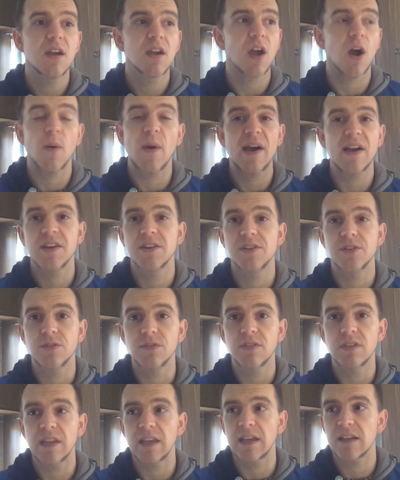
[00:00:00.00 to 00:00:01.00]
go out and
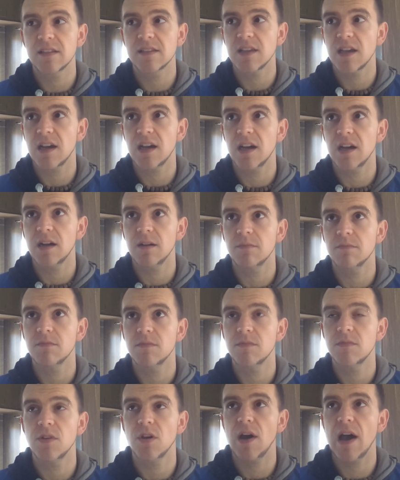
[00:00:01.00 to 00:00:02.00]
do things,
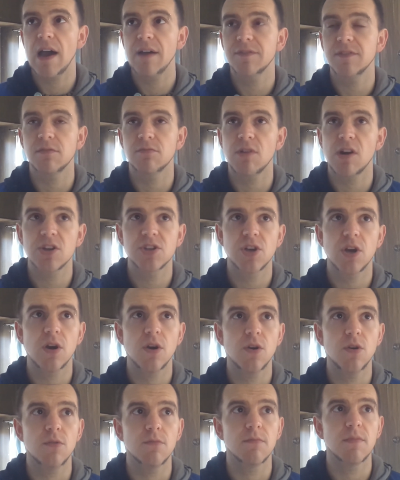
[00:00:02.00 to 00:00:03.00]
not have to rush
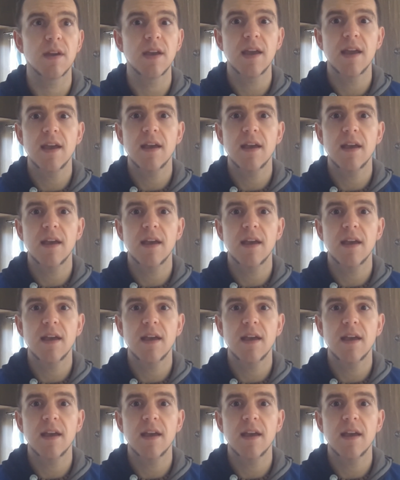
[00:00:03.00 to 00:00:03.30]
home.